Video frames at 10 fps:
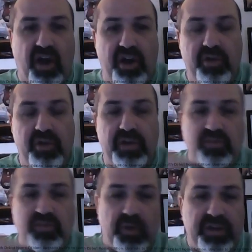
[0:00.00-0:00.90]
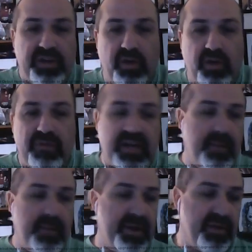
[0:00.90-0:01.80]
are you is one going to
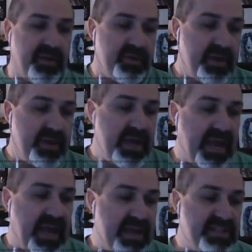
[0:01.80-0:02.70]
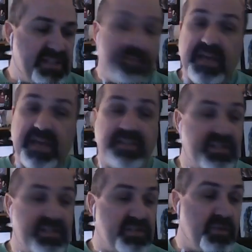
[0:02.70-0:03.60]
overcome another? and in some
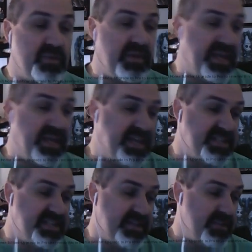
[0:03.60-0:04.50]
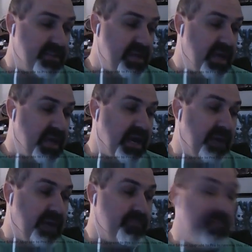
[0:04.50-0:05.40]
cases it's really easy.
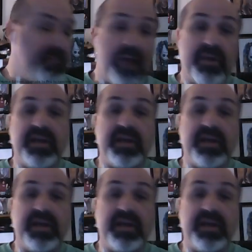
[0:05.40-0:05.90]
Um, mounted